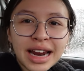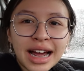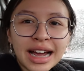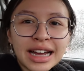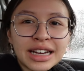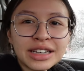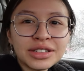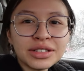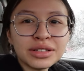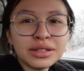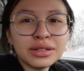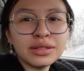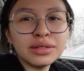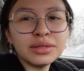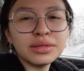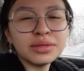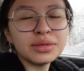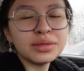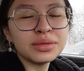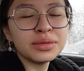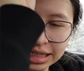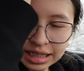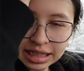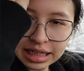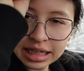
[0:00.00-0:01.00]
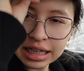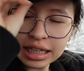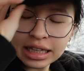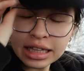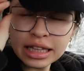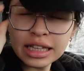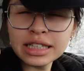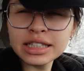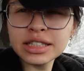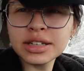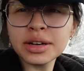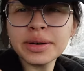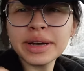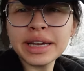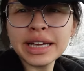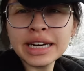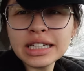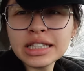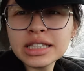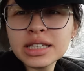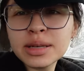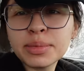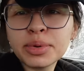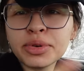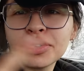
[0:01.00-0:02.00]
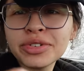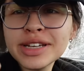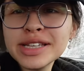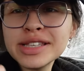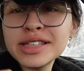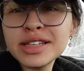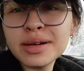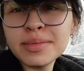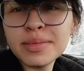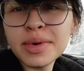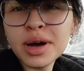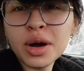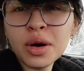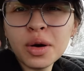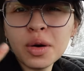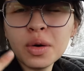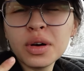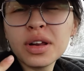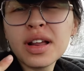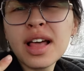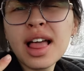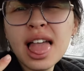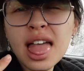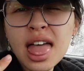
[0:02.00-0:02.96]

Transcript: I do. Let's go get into barista mode.